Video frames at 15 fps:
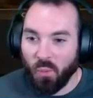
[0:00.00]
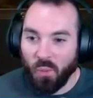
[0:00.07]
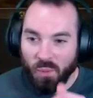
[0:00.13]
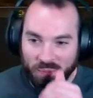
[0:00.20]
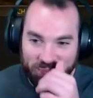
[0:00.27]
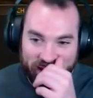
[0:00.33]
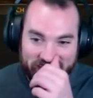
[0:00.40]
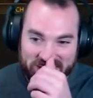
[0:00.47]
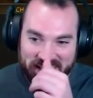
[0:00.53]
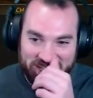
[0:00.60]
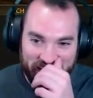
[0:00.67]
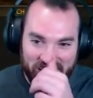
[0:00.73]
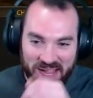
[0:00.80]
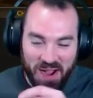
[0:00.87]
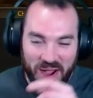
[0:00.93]
This...
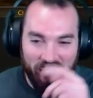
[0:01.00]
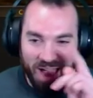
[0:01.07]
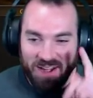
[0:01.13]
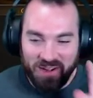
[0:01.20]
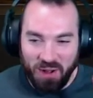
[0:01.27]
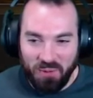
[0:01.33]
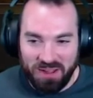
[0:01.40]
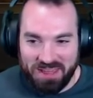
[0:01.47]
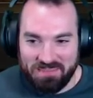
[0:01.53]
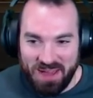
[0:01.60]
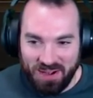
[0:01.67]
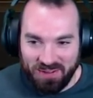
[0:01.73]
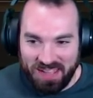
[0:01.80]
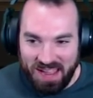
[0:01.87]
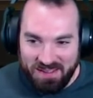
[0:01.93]
I don't know where the
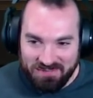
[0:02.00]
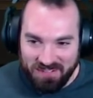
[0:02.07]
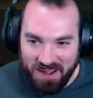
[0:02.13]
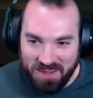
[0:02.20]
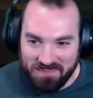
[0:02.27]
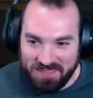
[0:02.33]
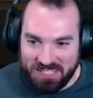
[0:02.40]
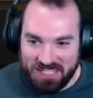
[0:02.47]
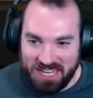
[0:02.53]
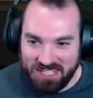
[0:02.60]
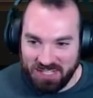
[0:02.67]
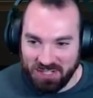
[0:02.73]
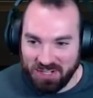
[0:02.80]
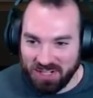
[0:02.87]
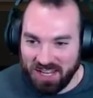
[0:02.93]
metal came from. This
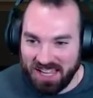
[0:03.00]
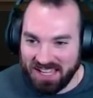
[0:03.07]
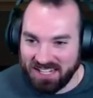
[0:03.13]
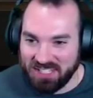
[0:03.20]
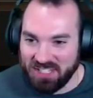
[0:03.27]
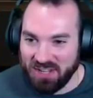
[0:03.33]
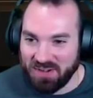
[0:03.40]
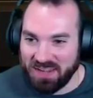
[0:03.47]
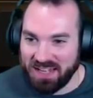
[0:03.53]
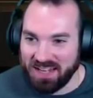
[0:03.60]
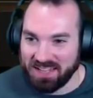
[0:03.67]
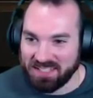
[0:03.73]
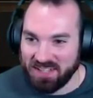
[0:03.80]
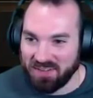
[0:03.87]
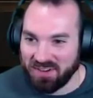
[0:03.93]
doesn't look like an assault, any
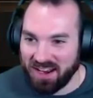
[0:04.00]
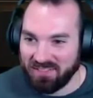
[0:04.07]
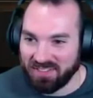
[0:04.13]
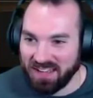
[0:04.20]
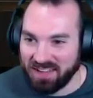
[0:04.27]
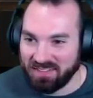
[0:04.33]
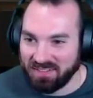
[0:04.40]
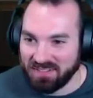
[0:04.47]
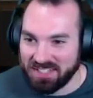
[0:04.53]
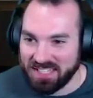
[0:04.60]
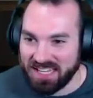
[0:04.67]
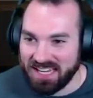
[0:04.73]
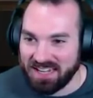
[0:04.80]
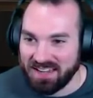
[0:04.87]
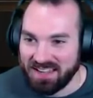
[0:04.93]
assault rifle I've ever
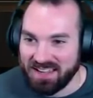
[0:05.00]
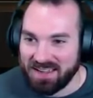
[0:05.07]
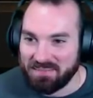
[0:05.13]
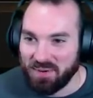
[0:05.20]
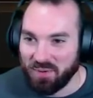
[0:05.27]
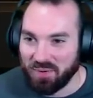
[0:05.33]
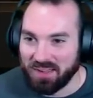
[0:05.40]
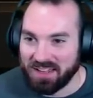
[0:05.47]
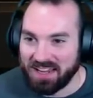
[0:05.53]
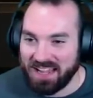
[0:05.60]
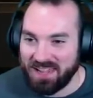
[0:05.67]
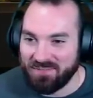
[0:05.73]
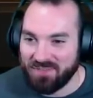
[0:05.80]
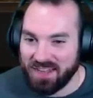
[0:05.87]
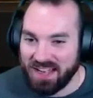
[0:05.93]
seen. But we're going to
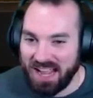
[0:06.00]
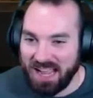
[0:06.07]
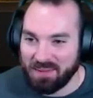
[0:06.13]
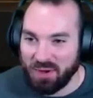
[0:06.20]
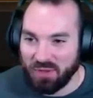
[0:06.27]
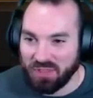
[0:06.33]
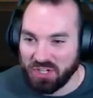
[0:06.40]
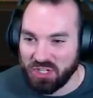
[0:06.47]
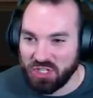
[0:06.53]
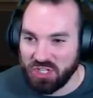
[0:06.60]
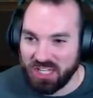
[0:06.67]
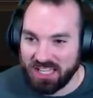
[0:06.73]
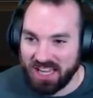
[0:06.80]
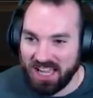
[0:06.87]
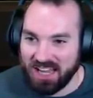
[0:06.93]
infinite ammo the
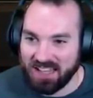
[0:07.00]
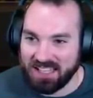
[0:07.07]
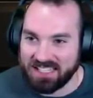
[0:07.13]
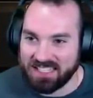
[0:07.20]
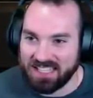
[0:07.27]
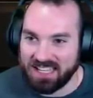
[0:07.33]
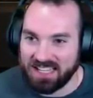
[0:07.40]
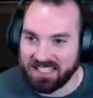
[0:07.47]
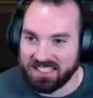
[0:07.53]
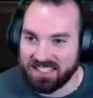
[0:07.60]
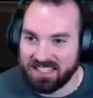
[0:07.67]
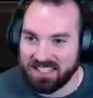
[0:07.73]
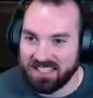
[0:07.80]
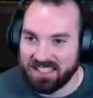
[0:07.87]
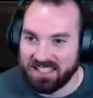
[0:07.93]
shit out of these things.
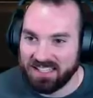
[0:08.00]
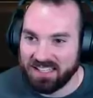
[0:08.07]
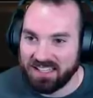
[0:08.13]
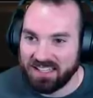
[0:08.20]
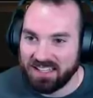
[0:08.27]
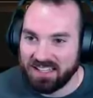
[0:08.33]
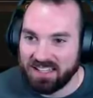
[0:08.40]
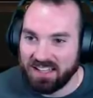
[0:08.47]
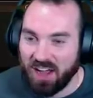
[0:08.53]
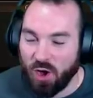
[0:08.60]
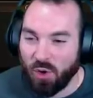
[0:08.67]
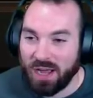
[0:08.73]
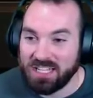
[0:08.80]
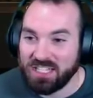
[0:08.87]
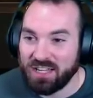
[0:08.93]

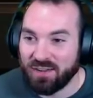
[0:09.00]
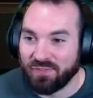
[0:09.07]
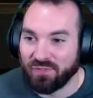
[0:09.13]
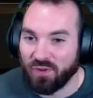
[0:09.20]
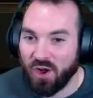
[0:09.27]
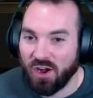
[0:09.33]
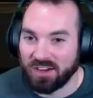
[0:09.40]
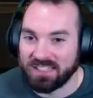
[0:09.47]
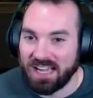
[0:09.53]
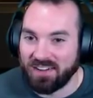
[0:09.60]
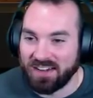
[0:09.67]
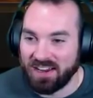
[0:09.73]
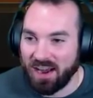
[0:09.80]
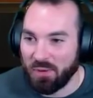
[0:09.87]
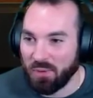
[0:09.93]
Oh, I see a frog down
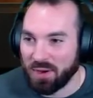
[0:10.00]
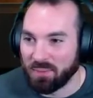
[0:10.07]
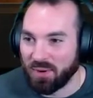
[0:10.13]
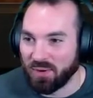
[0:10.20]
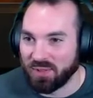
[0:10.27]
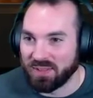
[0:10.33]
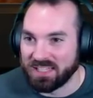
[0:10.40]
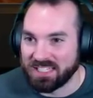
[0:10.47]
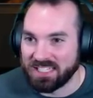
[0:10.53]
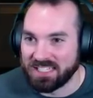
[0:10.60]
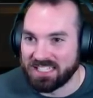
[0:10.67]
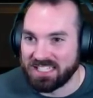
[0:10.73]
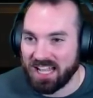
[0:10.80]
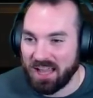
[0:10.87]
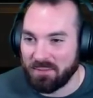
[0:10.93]
here. I want to murder this
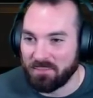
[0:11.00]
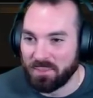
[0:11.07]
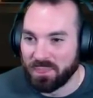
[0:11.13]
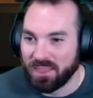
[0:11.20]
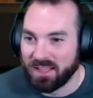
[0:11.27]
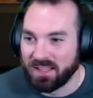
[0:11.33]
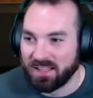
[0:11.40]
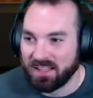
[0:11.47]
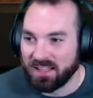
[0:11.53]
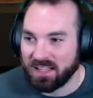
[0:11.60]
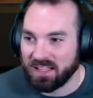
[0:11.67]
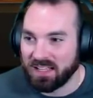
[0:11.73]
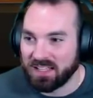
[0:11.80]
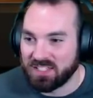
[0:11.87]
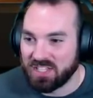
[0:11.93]
instead.
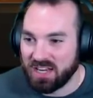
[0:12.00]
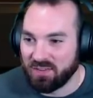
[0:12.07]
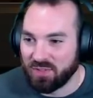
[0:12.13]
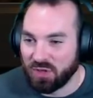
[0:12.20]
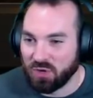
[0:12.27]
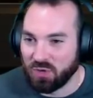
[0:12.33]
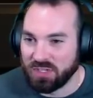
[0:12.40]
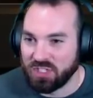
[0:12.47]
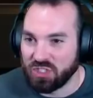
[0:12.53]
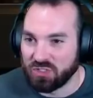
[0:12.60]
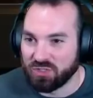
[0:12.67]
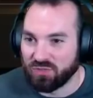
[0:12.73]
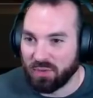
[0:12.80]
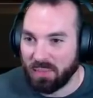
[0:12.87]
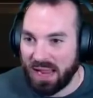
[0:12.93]
Instead of the
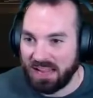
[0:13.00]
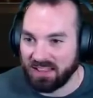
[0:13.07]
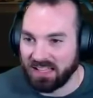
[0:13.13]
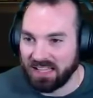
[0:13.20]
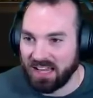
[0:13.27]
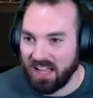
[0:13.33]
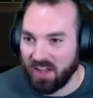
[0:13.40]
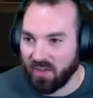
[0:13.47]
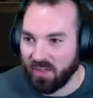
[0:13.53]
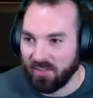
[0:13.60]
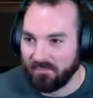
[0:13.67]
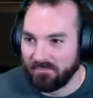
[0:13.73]
creatures from Alien Hell.